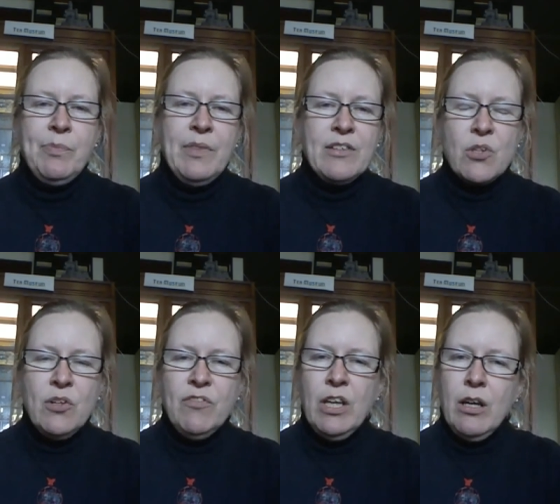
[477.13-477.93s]
that's
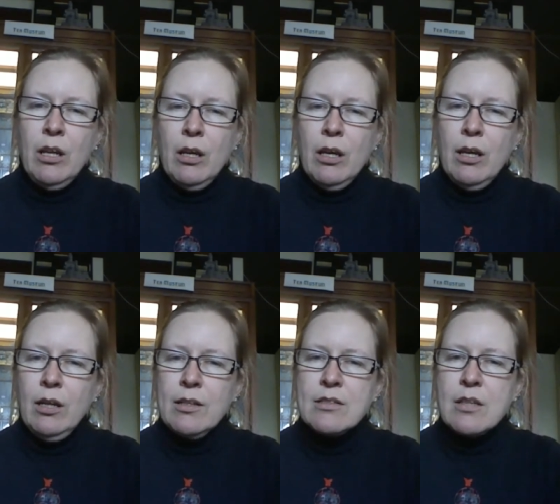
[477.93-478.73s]
sort of an
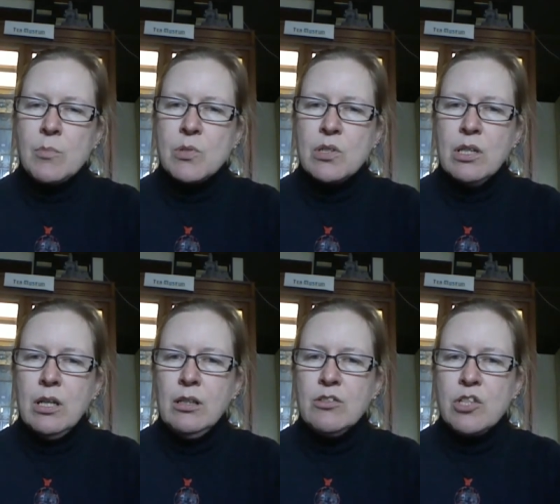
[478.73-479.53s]
assumption and a